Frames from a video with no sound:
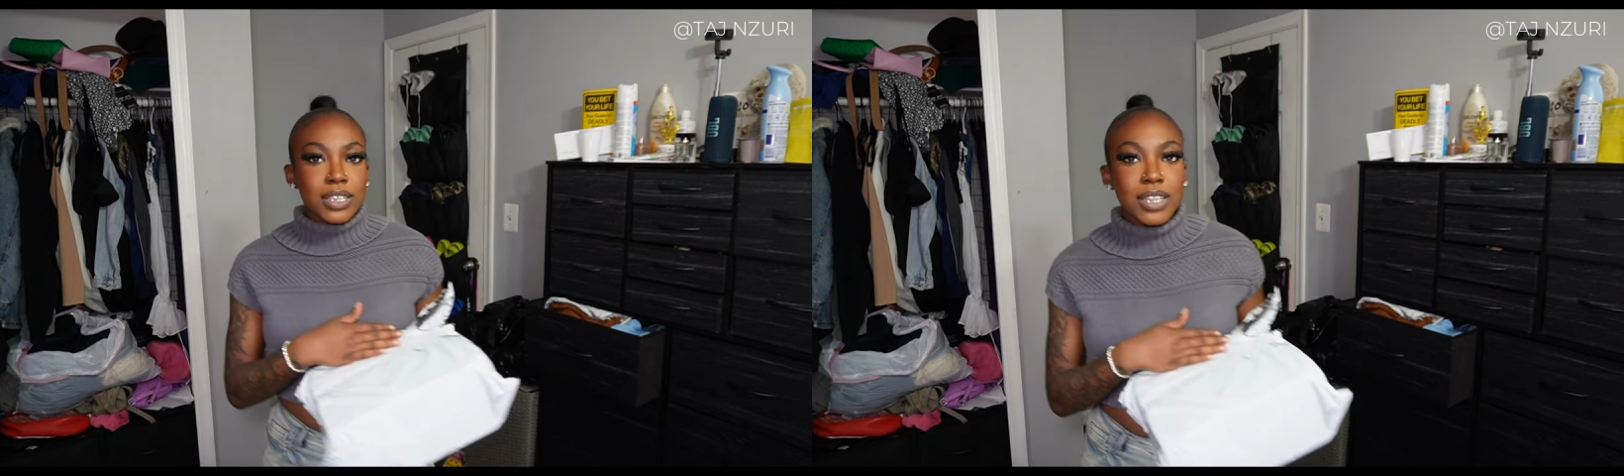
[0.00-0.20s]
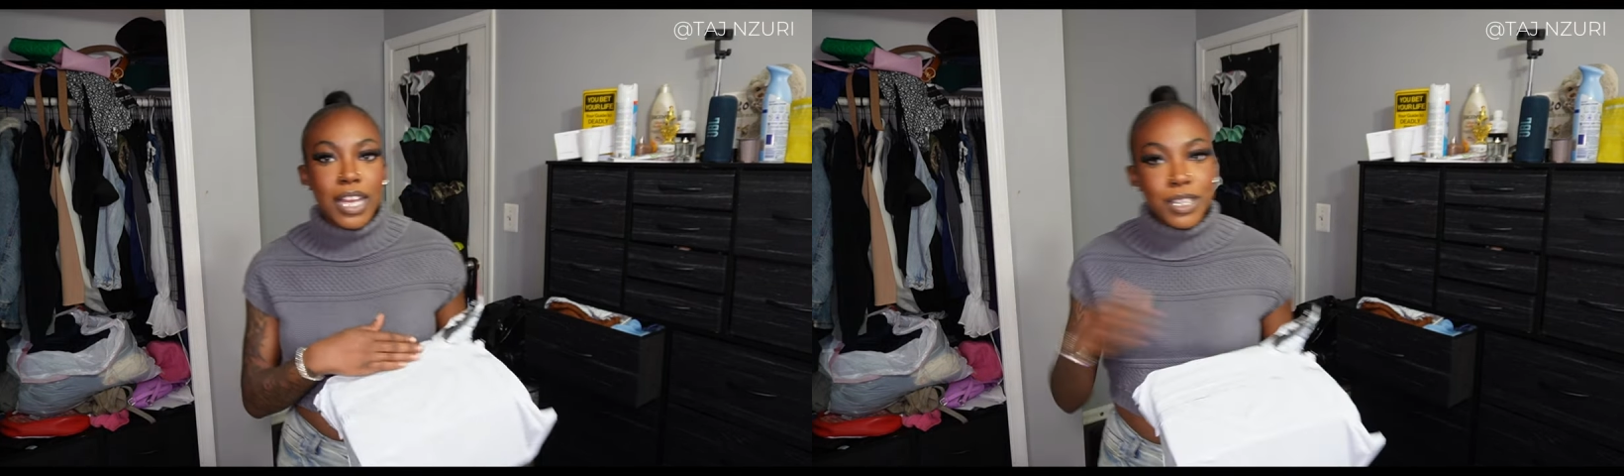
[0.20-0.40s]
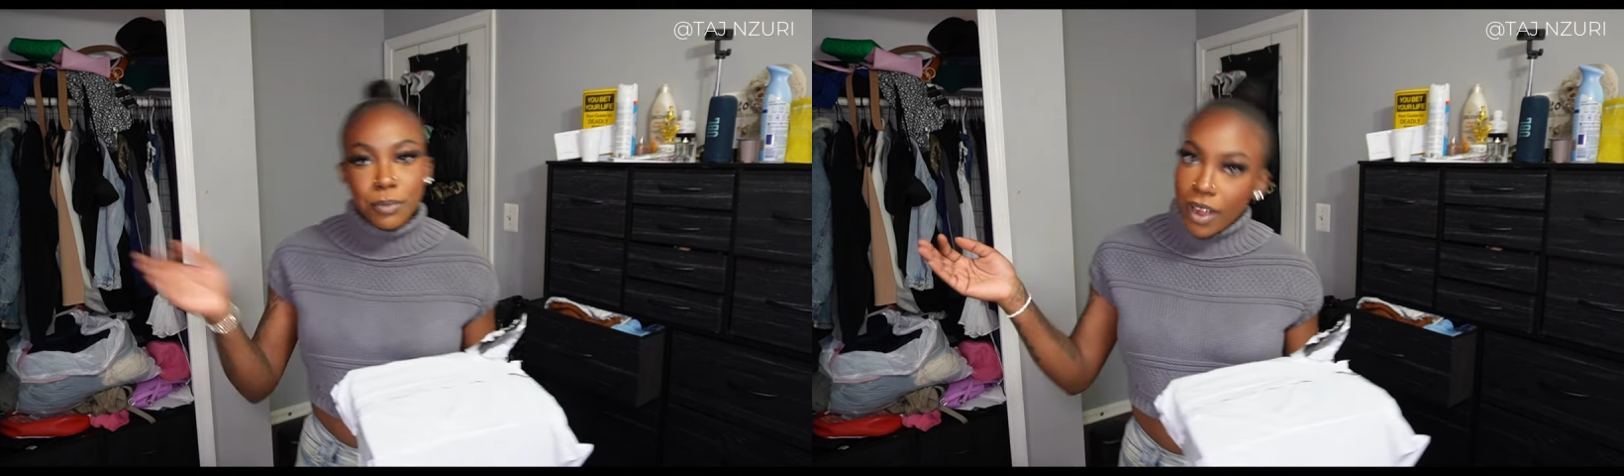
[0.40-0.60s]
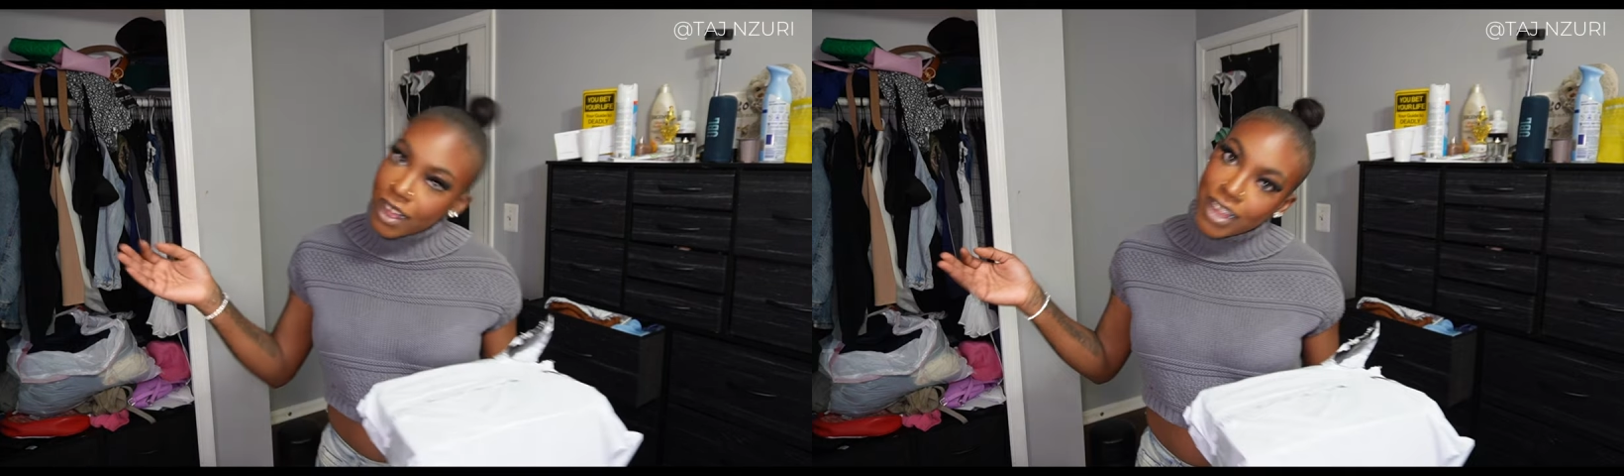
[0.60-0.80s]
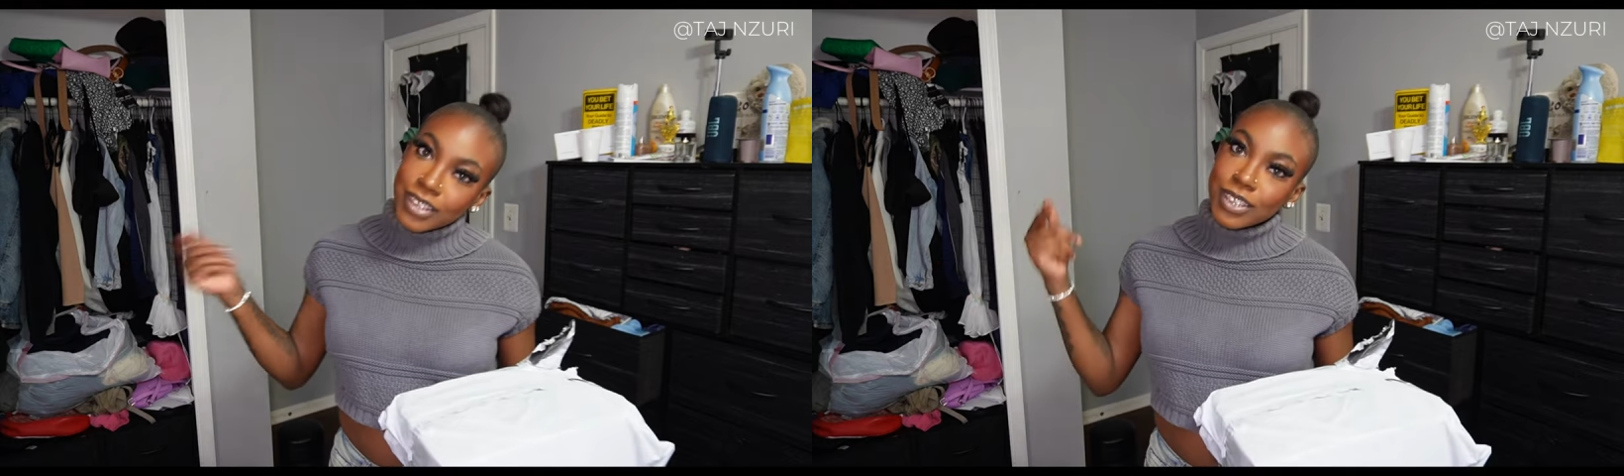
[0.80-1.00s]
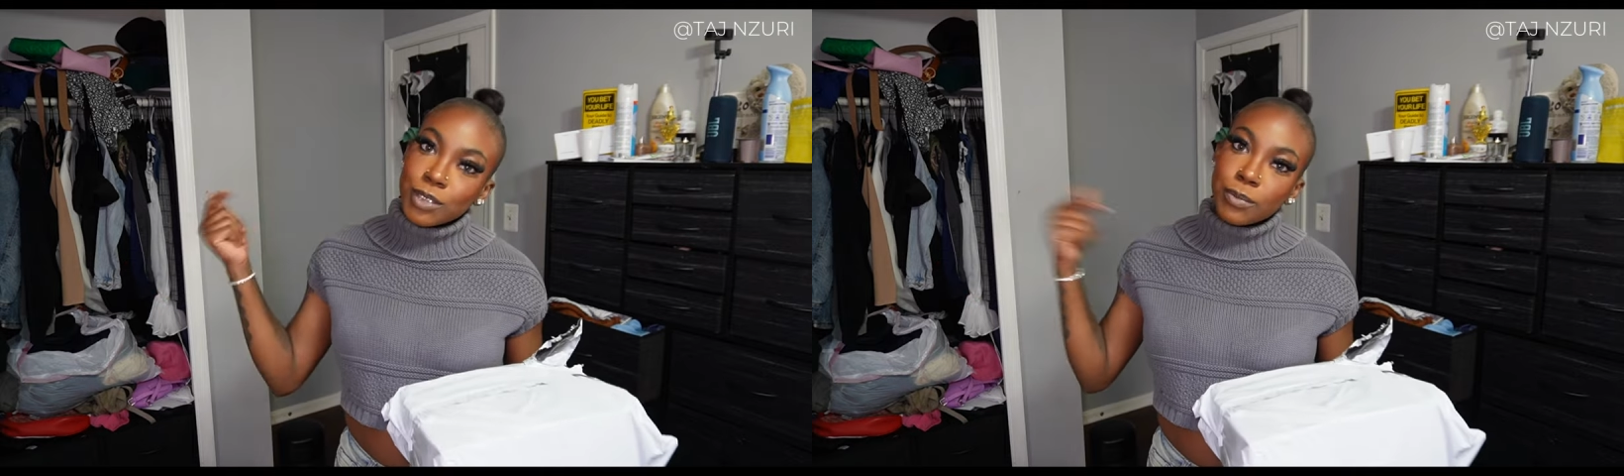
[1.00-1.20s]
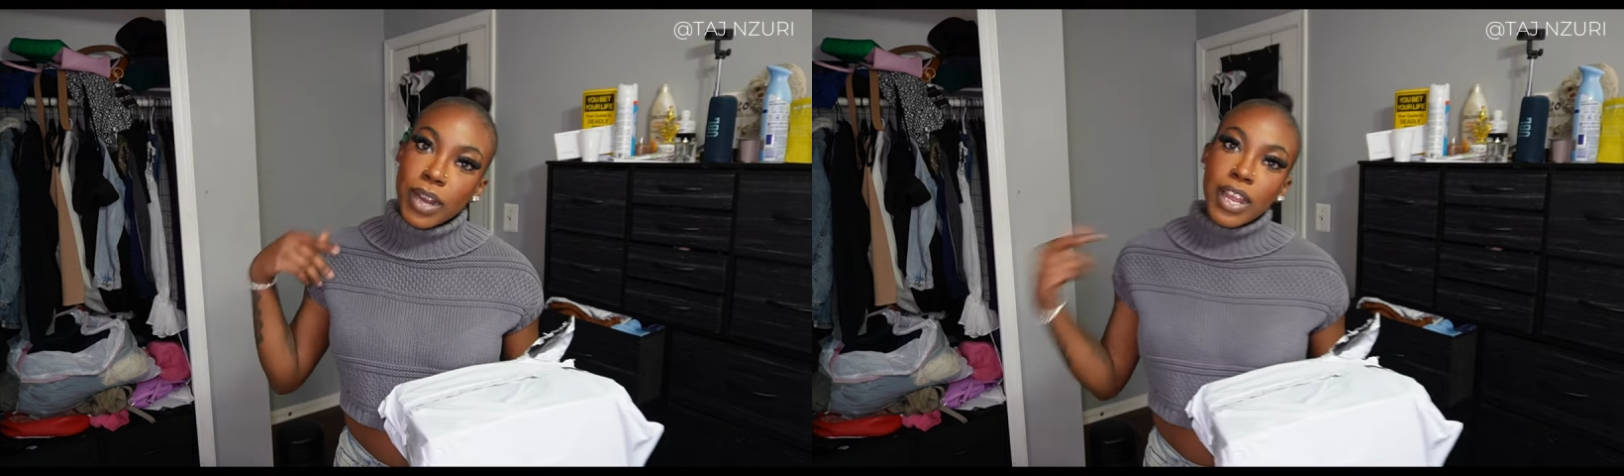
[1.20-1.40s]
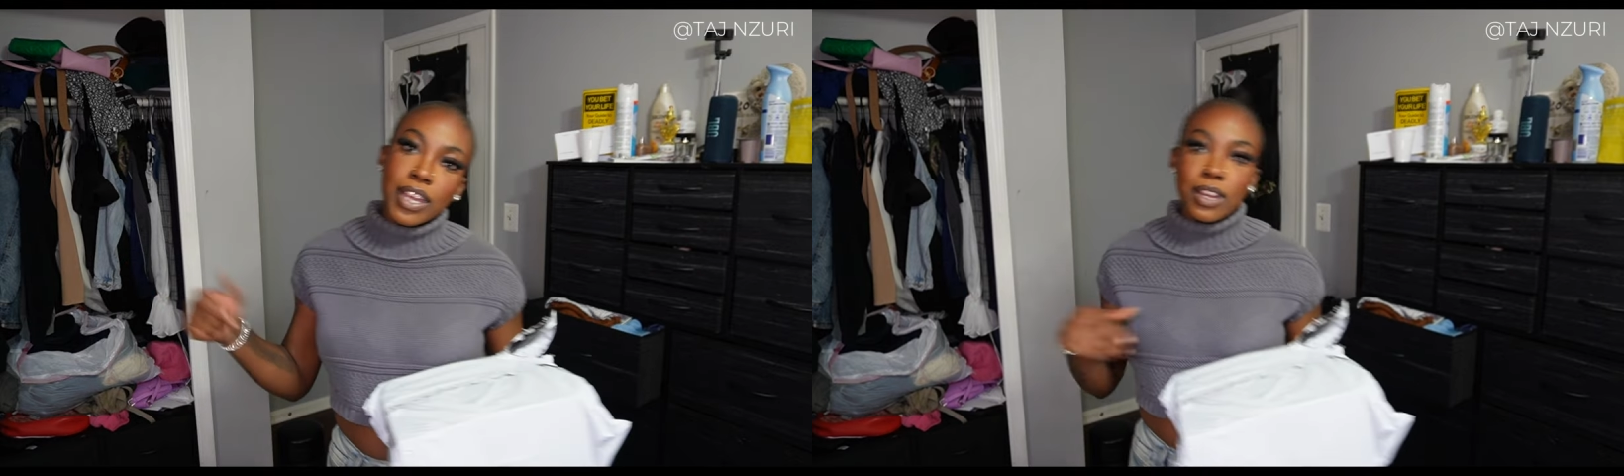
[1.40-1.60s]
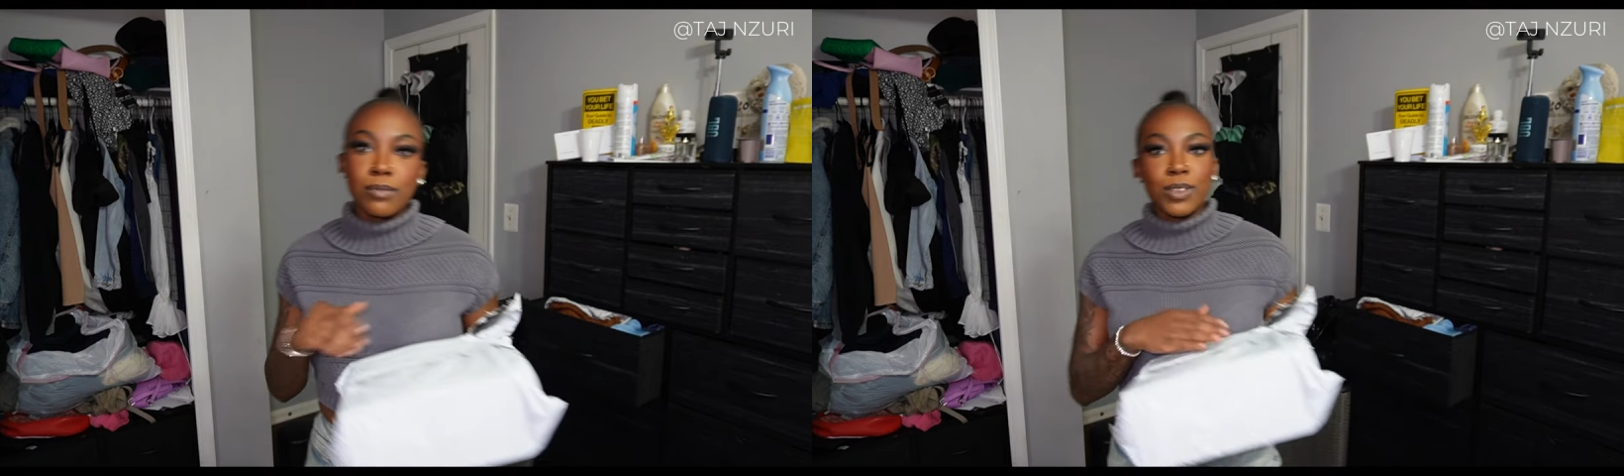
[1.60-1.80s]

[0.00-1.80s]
it's like, surprise, this is what I am.